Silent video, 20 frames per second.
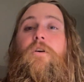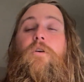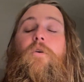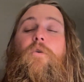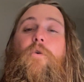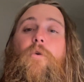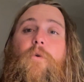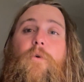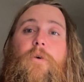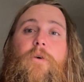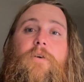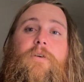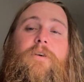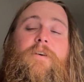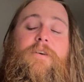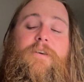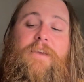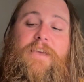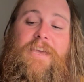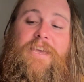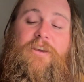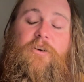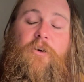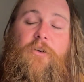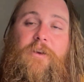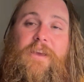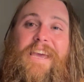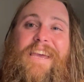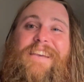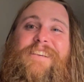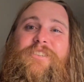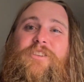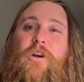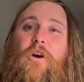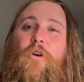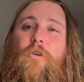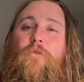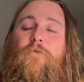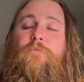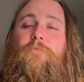or in our case,
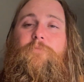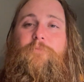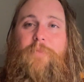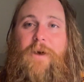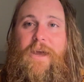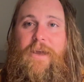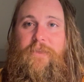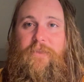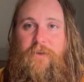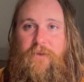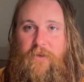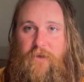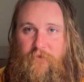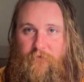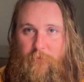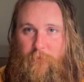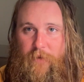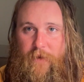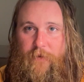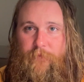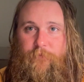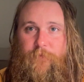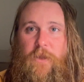owned by the government.